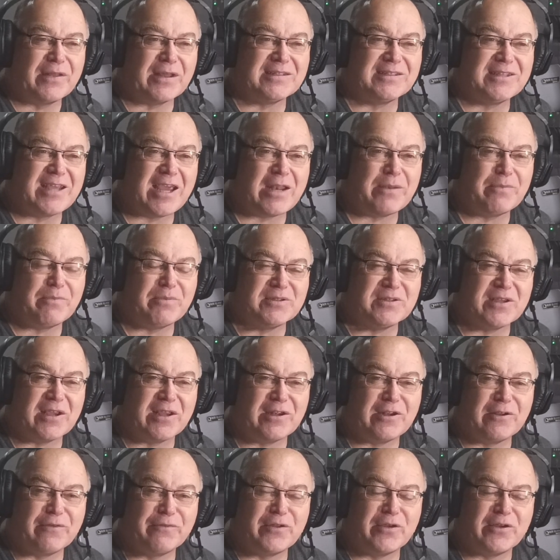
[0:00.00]
that
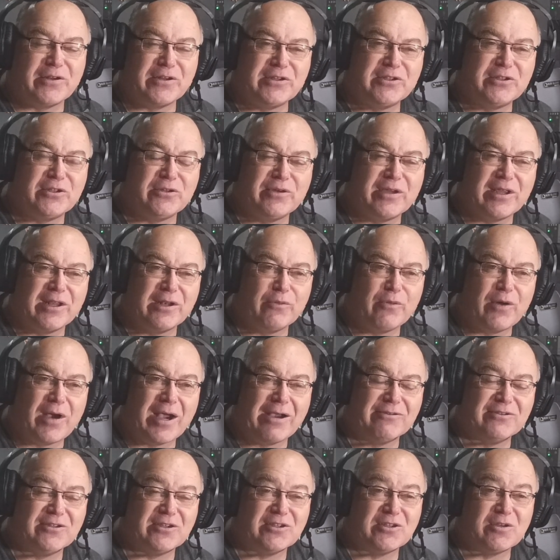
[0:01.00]
10% of 32
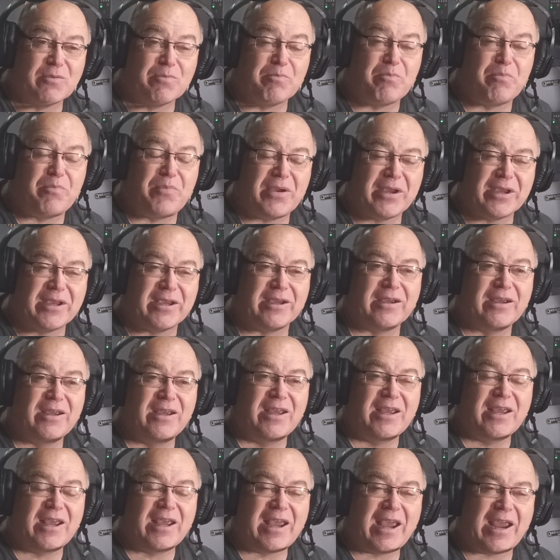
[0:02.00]
kilowatt hours is a bigger
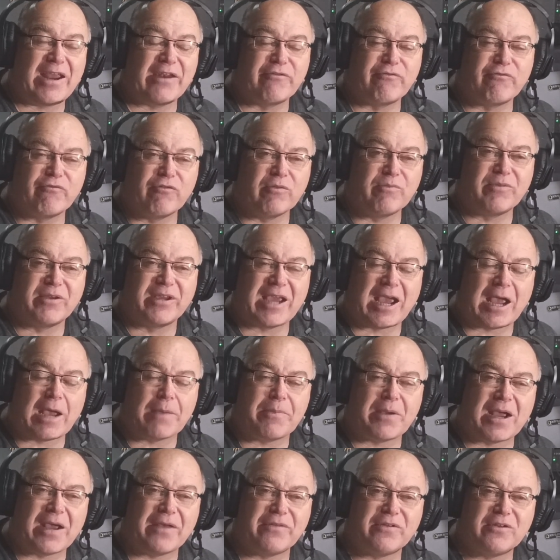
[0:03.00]
headroom
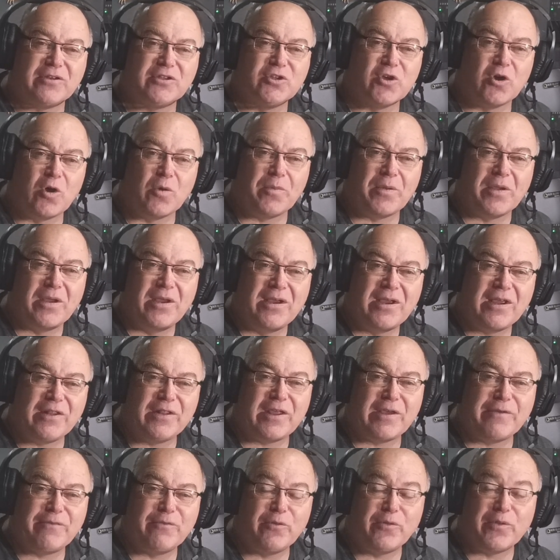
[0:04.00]
gap at the top,
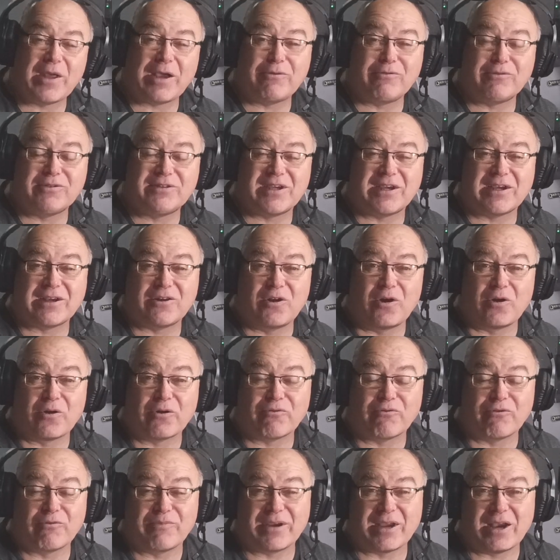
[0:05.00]
and therefore that will take
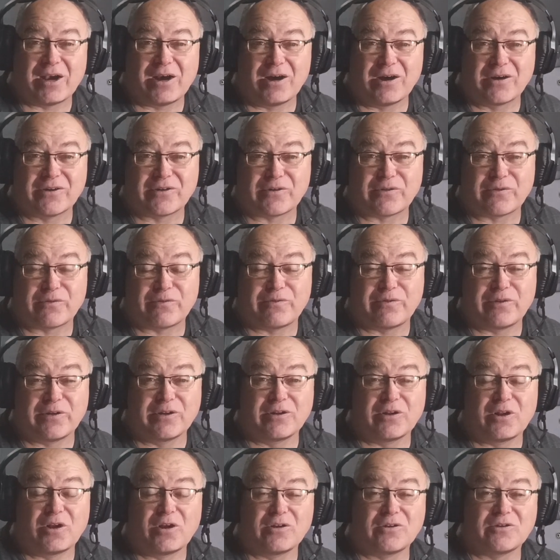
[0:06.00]
longer and be harder to
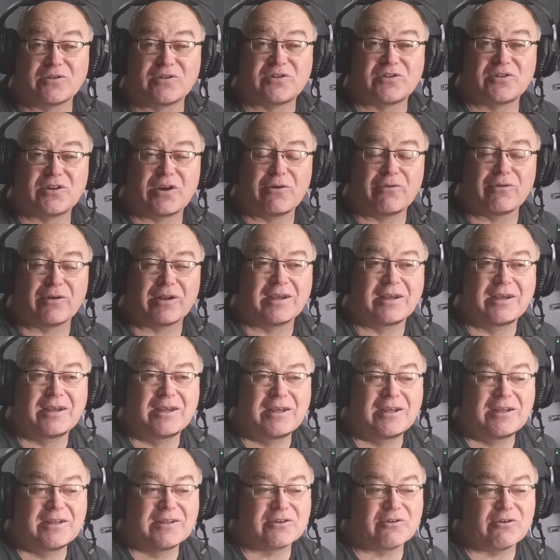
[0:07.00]
fill on solar.
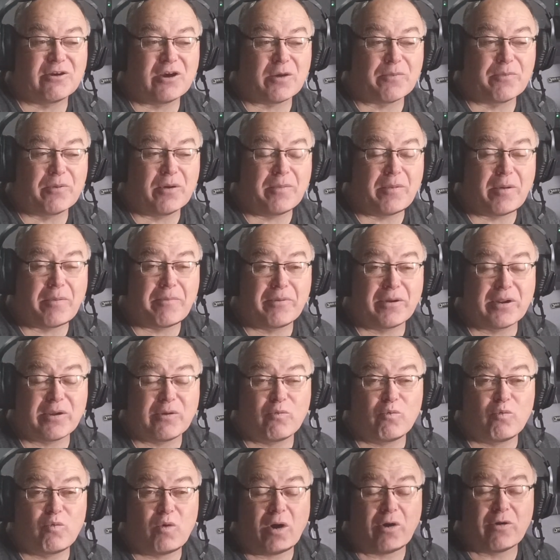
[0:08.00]
So I
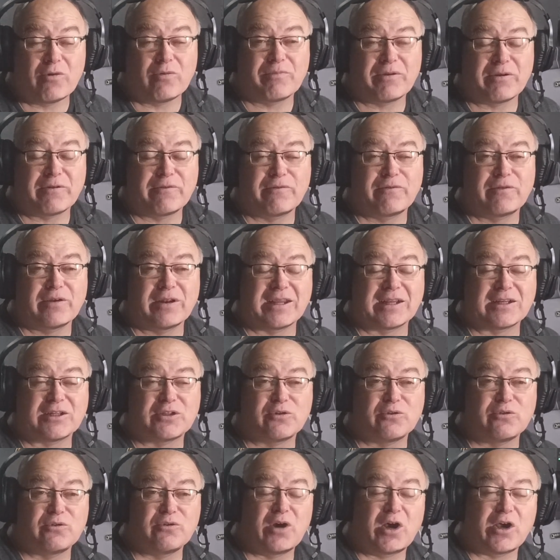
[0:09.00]
probably won't be filling
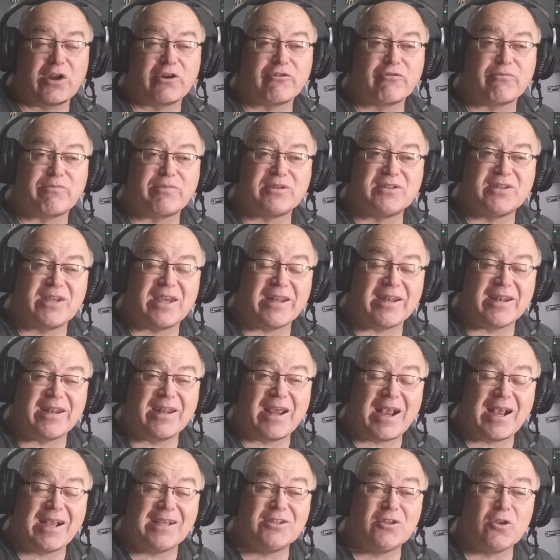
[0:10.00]
to 100%
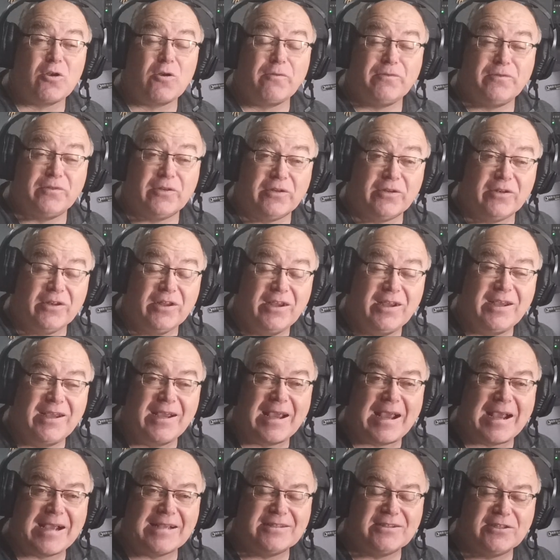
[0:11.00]
as often
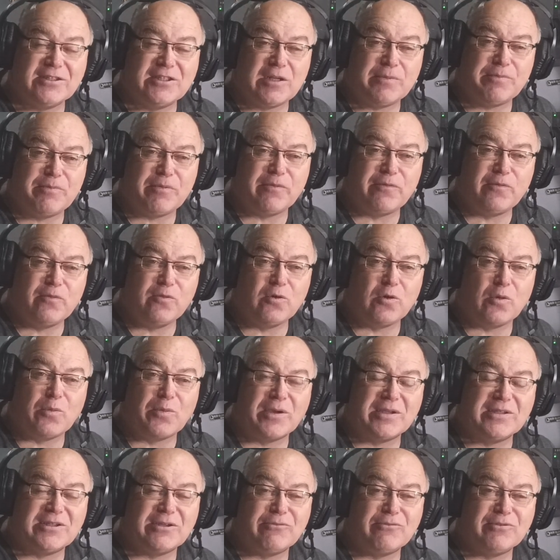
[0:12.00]
as I did before,
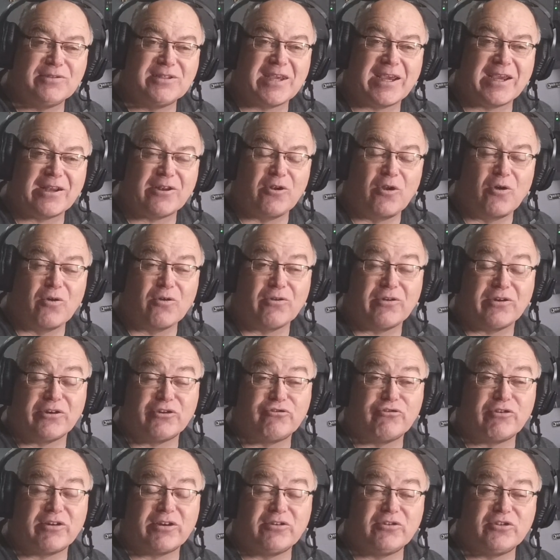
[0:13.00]
because it will take longer,
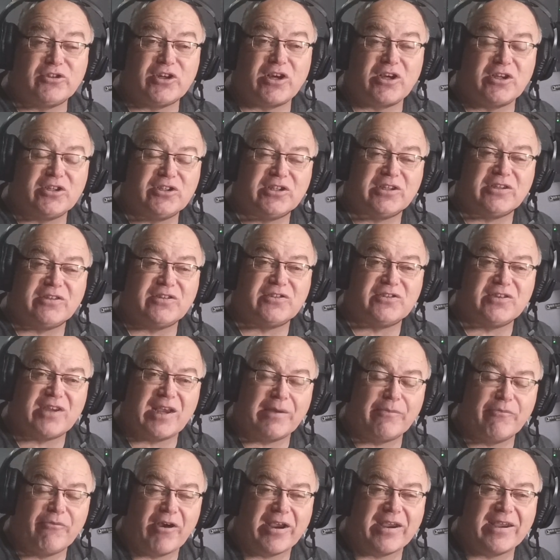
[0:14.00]
trickle charging at the
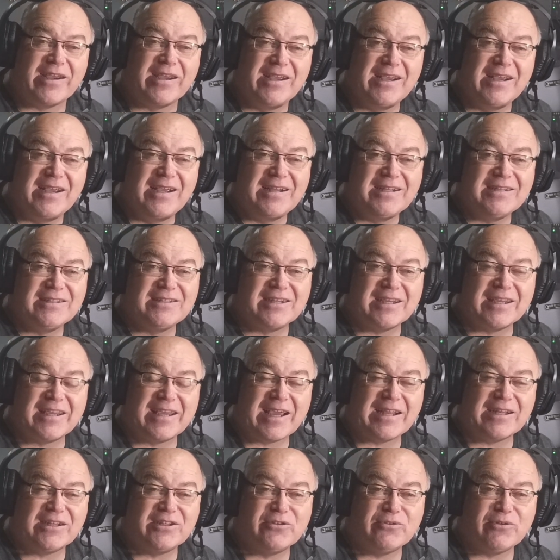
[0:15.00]
same rate, to
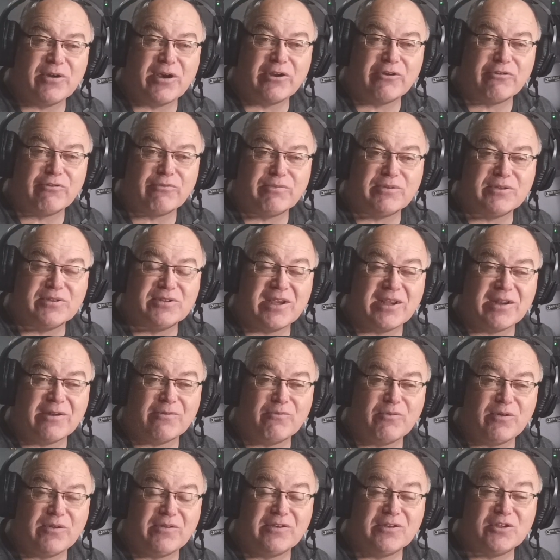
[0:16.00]
get to
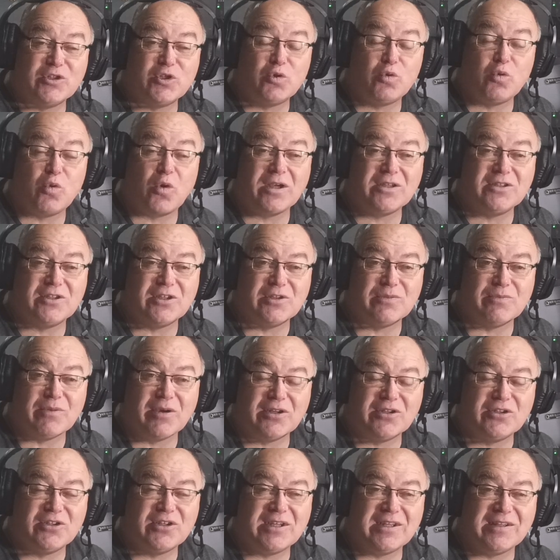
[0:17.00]
100% when there's twice as
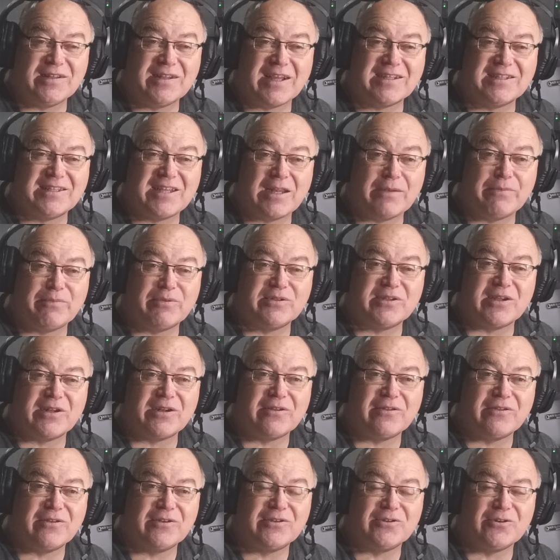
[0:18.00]
much in that 10%
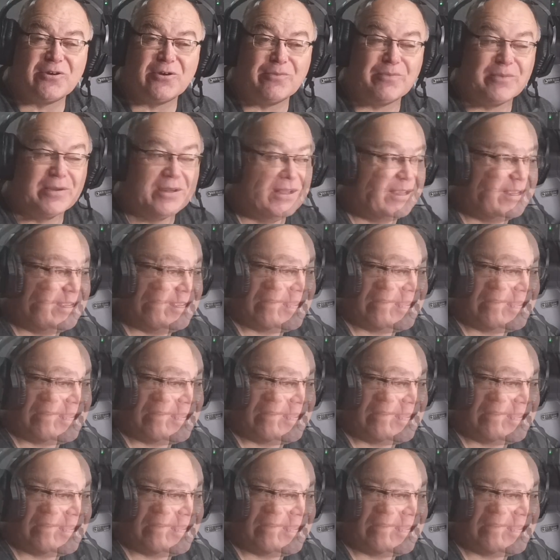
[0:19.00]
at the top.